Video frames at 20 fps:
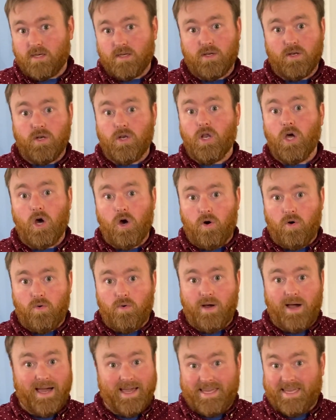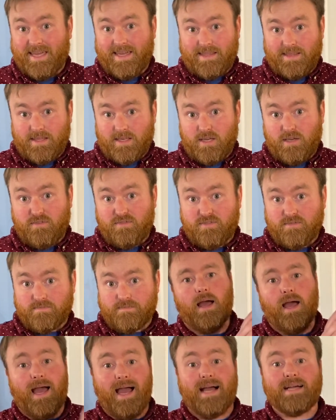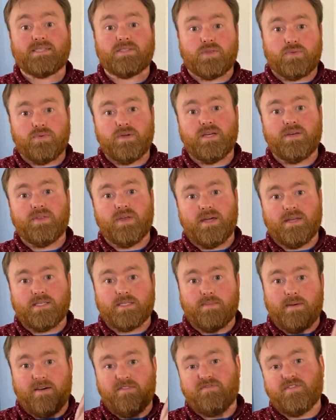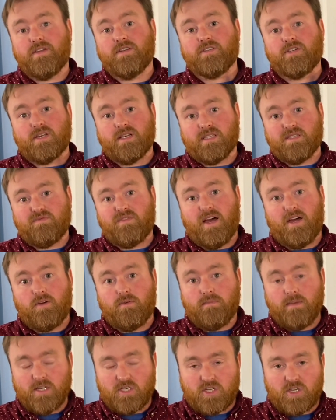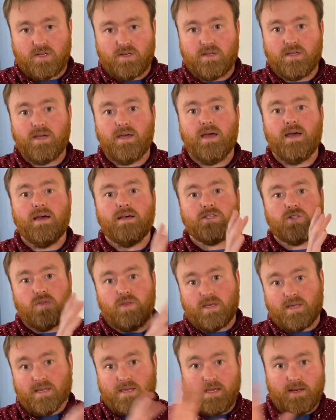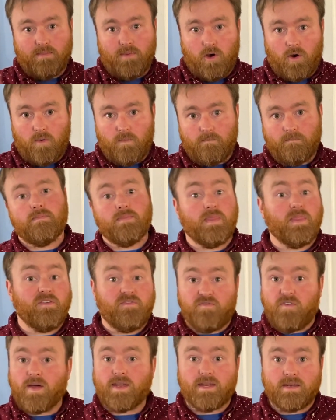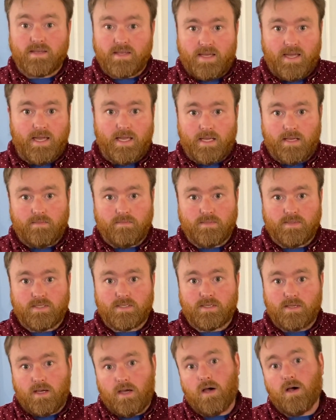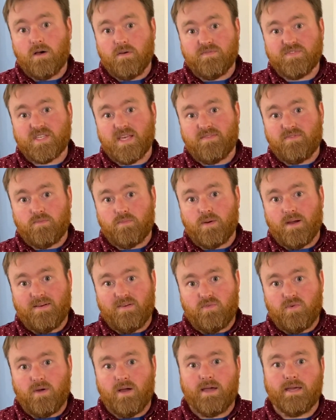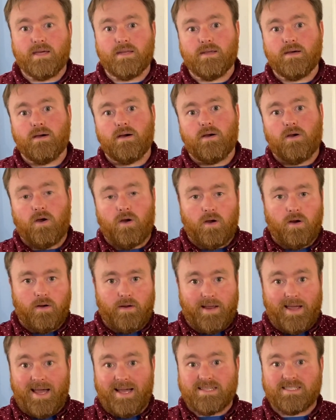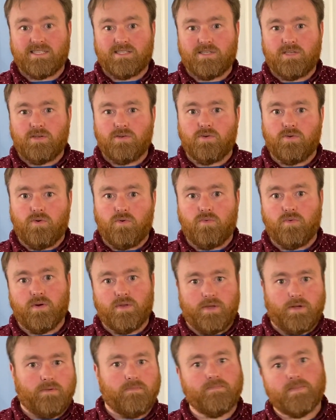no, I can't leave. Act 3 then is about finishing his final mission so they can get him home. The fun and games of Saving Private Ryan are Act 2, where they're